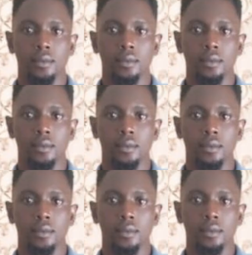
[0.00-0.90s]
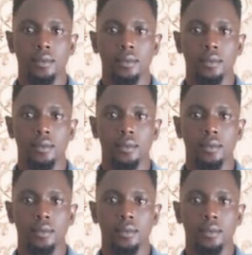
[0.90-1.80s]

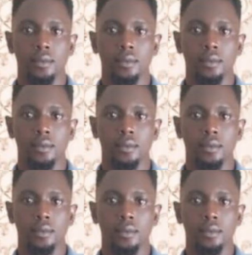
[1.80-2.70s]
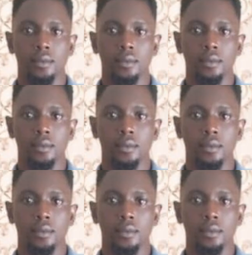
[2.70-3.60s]

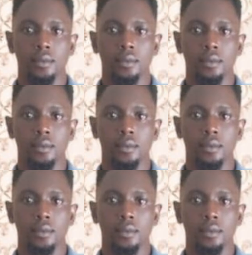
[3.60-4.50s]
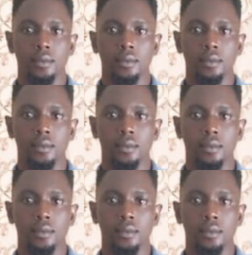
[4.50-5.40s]

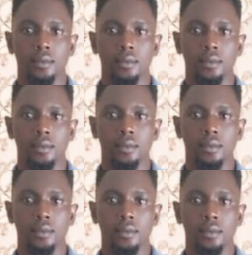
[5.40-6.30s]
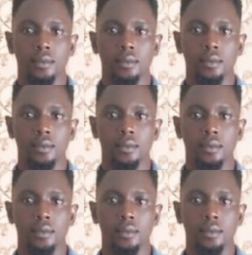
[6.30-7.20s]

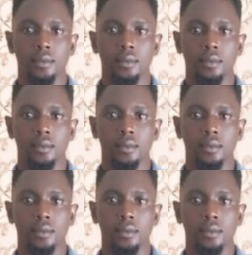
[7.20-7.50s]
No words are spoken by the person on screen.